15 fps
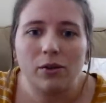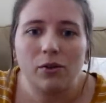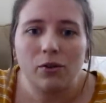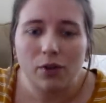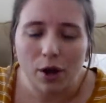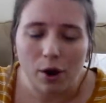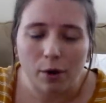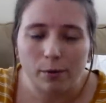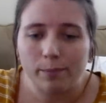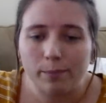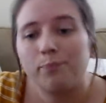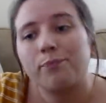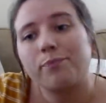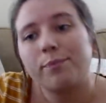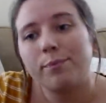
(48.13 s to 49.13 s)
So
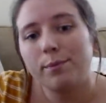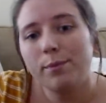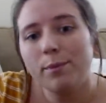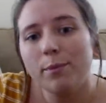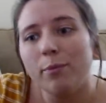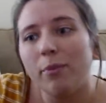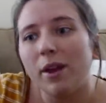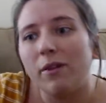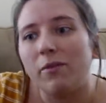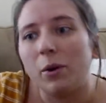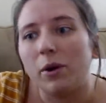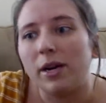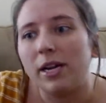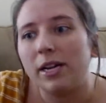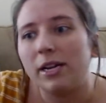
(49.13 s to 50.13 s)
if you
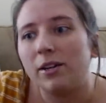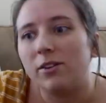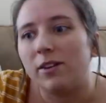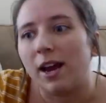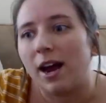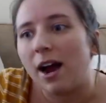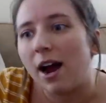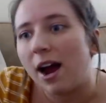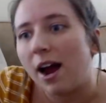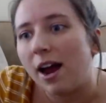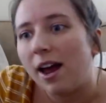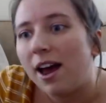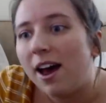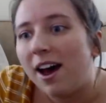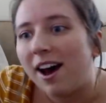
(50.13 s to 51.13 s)
are in here, say hi.